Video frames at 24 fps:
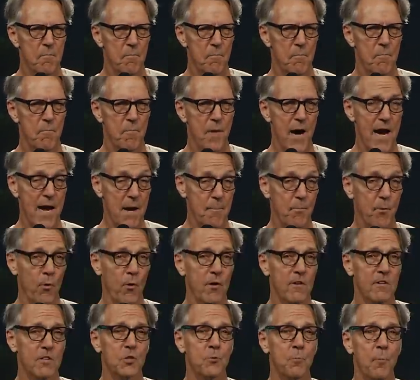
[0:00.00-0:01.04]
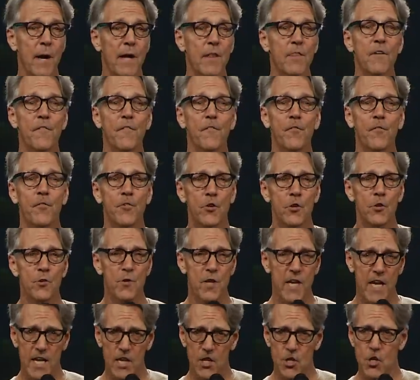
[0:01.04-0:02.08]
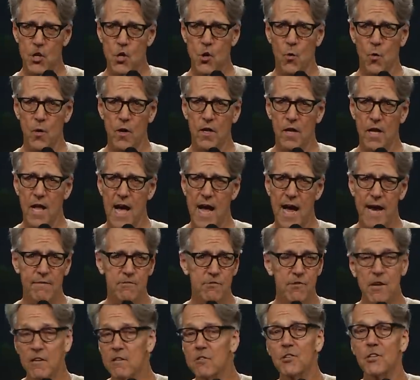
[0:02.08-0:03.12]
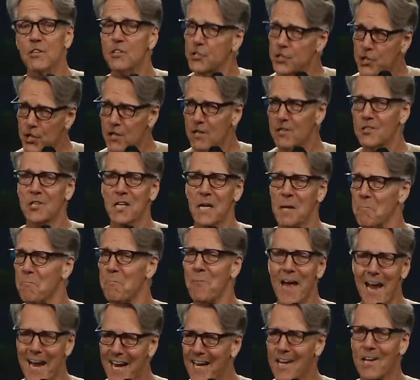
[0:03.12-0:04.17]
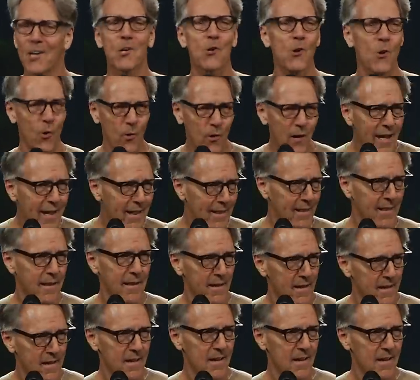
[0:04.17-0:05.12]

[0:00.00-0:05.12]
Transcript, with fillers: my importance by the fruit in your lives. There's a church in pagan Corinth.